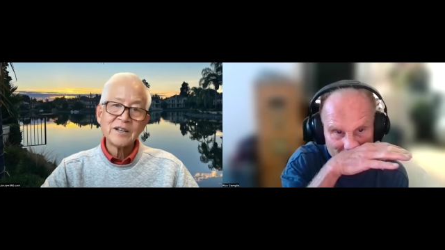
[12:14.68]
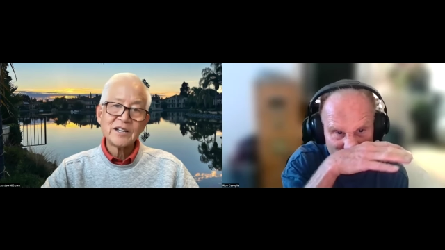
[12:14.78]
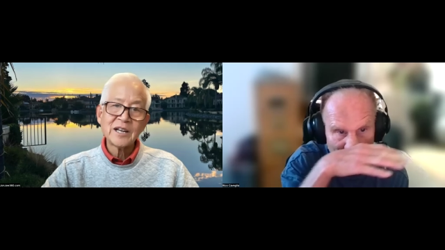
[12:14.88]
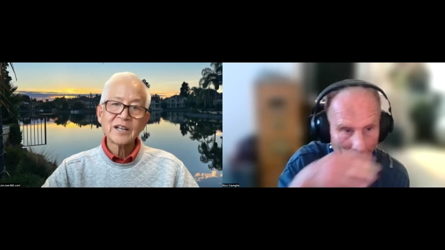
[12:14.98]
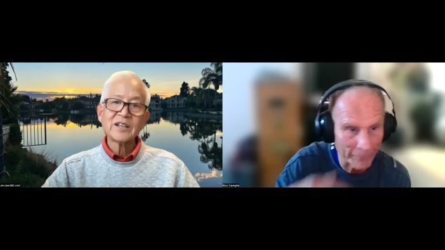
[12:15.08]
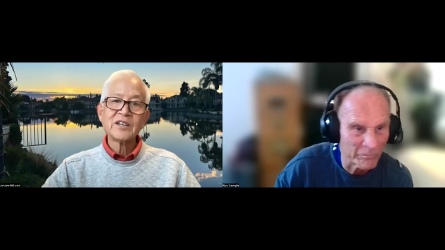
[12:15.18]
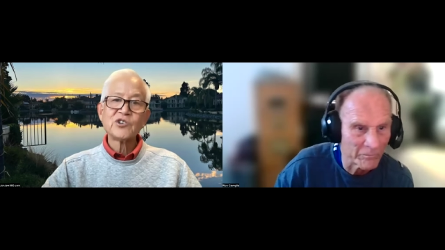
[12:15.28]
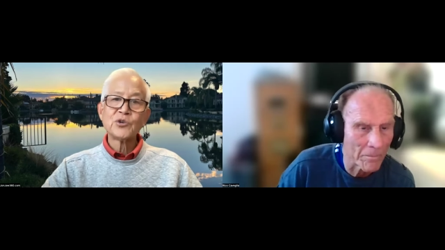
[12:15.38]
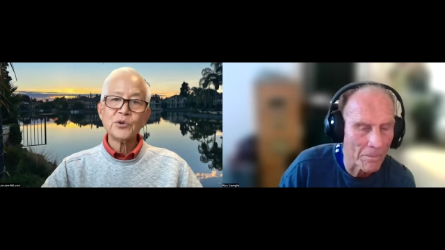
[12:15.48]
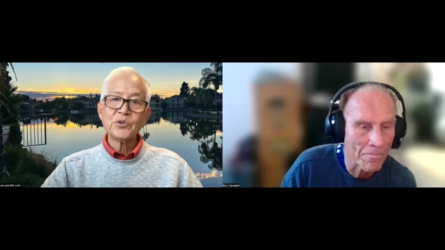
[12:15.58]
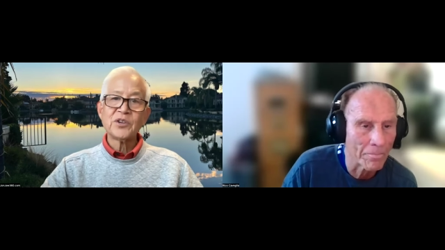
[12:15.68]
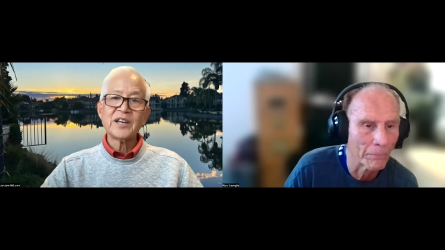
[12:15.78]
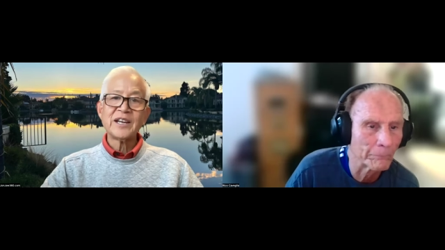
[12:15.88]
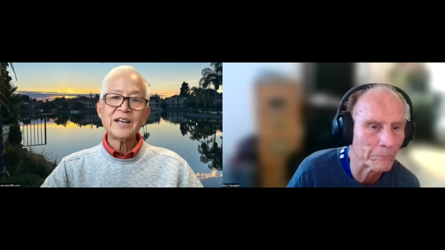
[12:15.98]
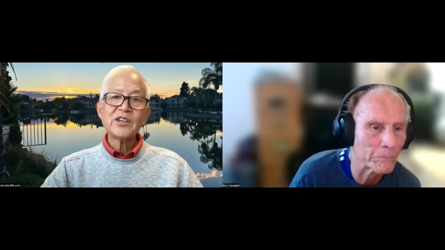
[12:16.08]
Speaker 1: telling the truth
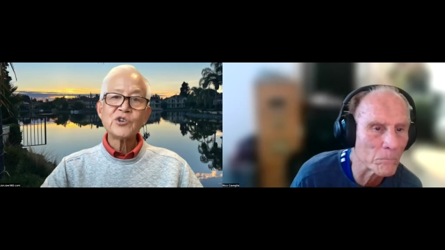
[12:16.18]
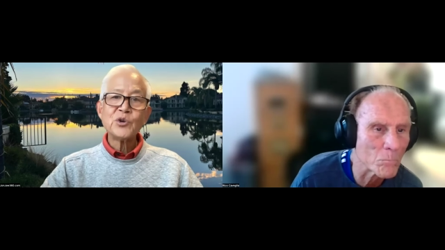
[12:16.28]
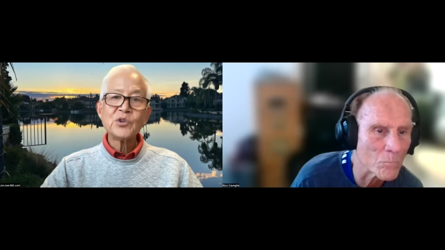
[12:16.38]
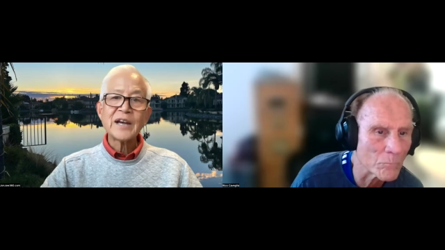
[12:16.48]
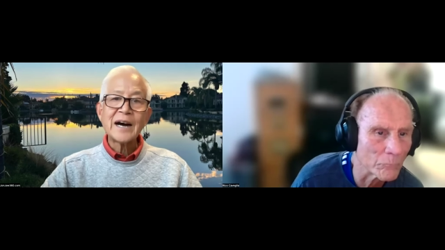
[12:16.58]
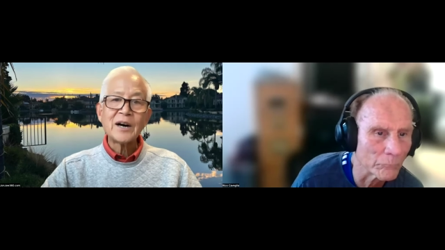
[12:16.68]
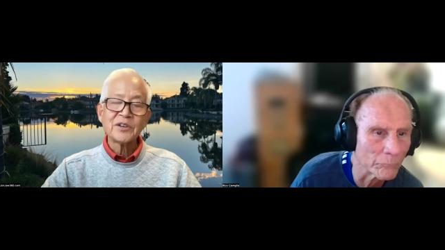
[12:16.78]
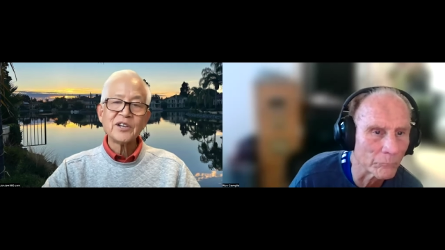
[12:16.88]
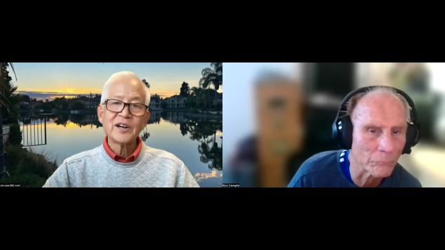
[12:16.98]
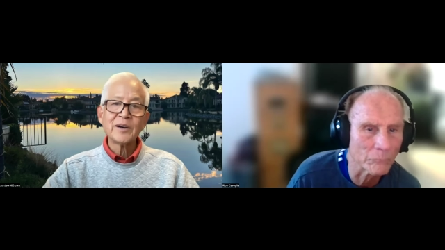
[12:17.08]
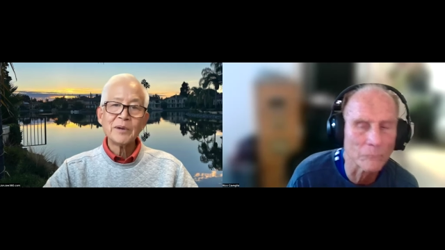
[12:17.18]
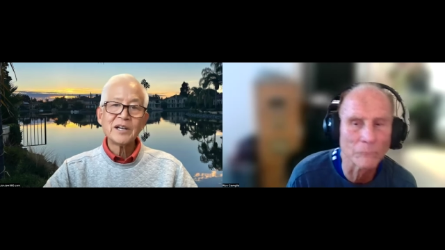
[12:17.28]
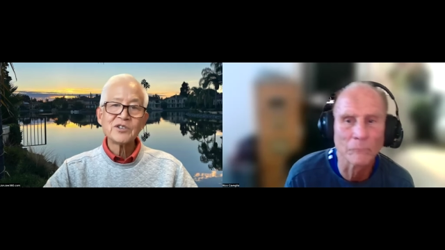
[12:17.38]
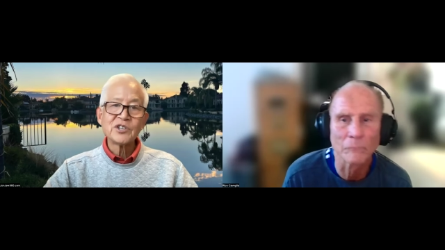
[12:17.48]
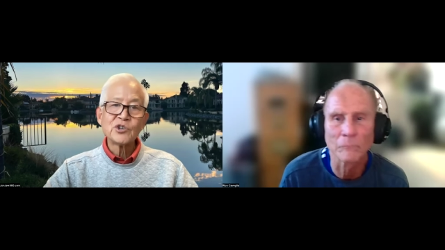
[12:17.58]
and getting the truth out there
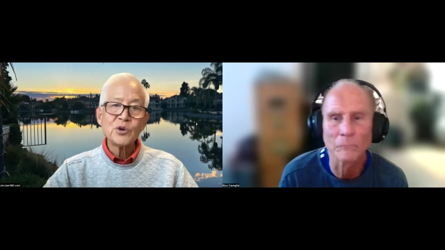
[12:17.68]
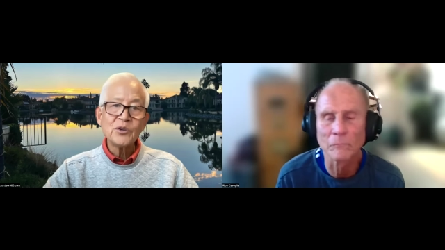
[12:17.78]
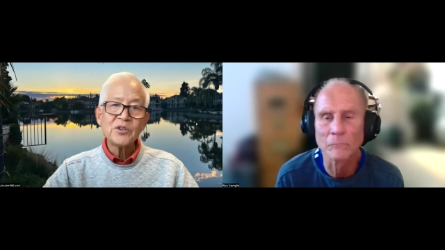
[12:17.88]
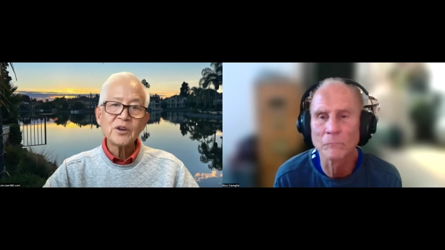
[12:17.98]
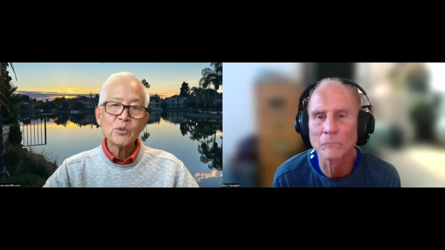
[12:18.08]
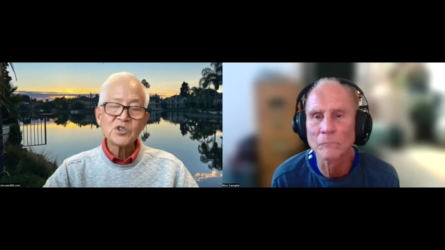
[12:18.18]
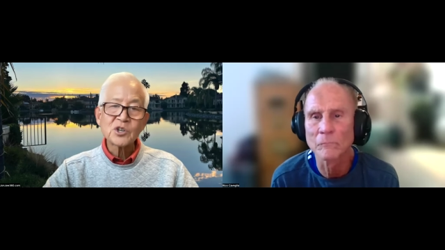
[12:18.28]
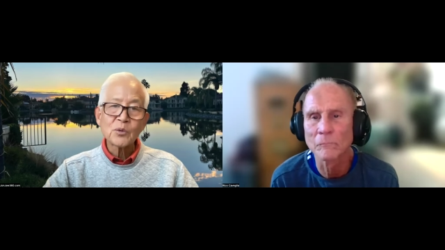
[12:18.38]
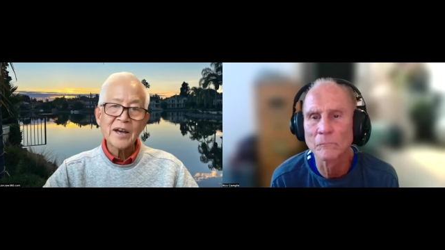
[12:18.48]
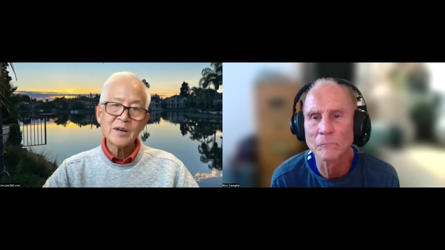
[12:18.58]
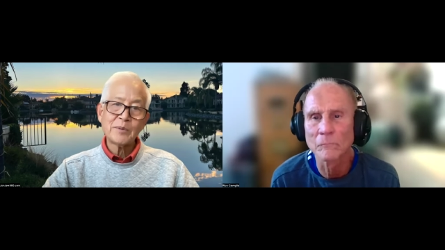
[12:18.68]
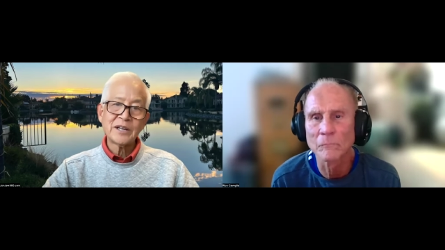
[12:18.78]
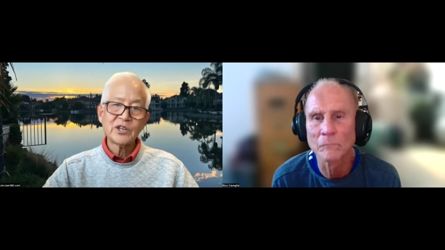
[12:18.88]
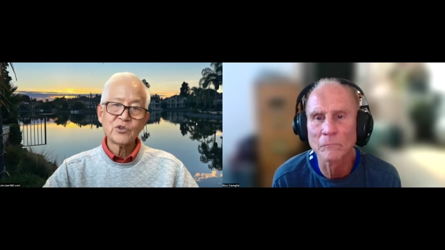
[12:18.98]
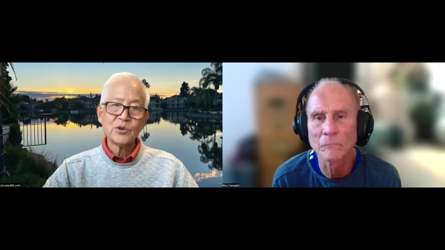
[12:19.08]
because the truth, we're surrounded by
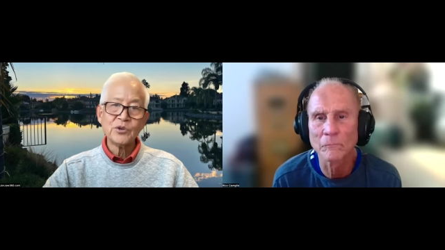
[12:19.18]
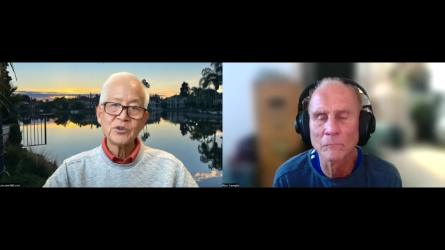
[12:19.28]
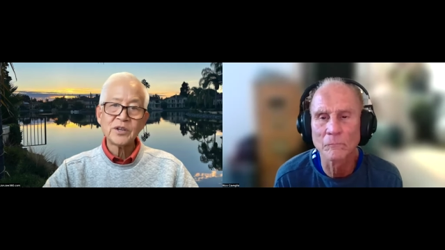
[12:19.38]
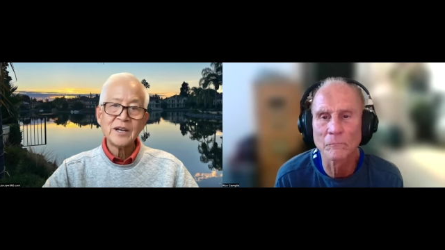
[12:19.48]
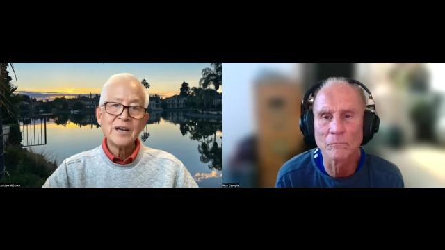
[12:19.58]
the truth,